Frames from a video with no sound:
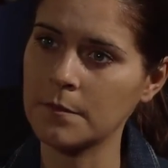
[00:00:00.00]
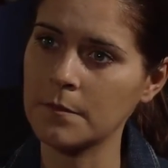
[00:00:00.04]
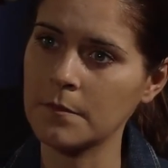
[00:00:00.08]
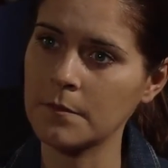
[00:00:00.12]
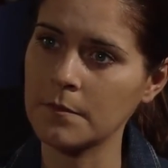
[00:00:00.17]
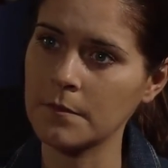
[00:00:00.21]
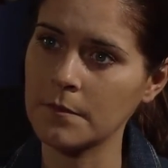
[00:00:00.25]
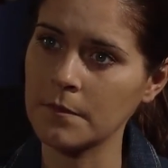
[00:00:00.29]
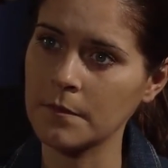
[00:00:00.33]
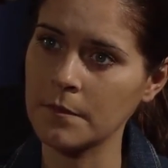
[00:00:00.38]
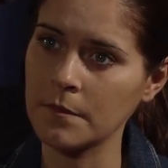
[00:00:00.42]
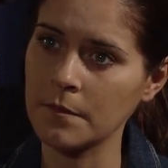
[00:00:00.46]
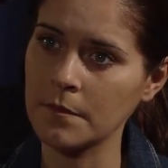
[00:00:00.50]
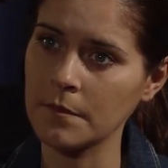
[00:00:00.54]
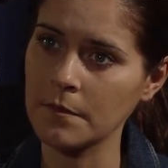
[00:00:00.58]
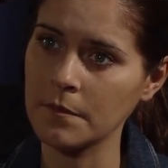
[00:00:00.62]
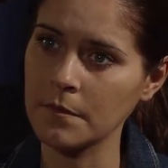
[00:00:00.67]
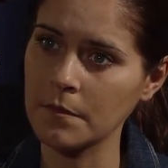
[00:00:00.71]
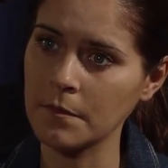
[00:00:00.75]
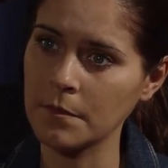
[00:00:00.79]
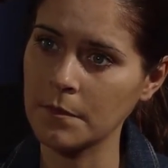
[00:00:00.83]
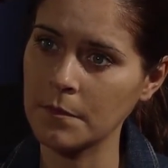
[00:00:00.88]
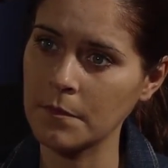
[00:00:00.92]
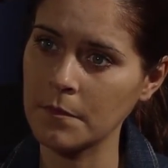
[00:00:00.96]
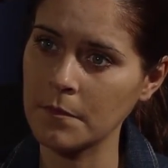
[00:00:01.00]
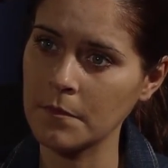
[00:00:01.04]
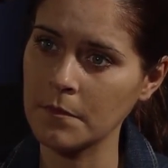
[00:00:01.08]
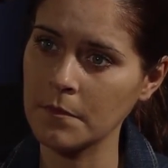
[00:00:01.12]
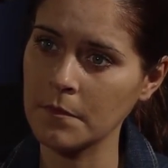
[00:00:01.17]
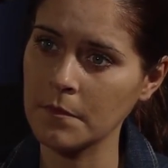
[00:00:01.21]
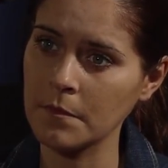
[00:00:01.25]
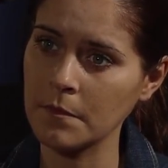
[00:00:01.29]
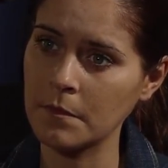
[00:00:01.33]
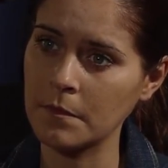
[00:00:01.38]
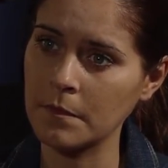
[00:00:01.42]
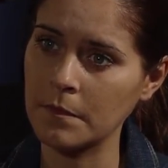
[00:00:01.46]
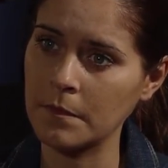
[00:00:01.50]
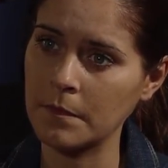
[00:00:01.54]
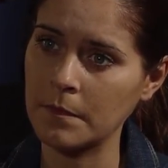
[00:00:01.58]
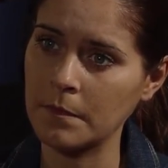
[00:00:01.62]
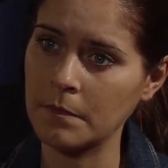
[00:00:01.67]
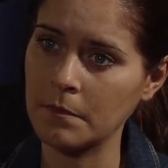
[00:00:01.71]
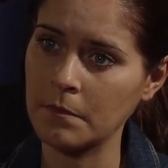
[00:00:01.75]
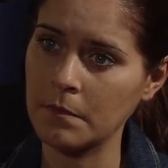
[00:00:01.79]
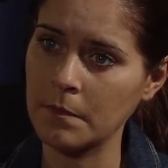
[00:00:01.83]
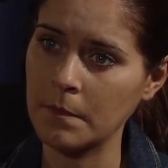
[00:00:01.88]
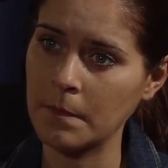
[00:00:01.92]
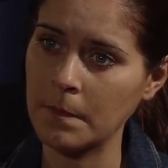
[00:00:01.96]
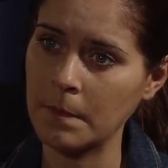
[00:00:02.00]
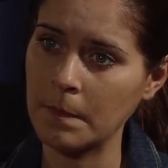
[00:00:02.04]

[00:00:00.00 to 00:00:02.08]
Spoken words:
Nobody speaks.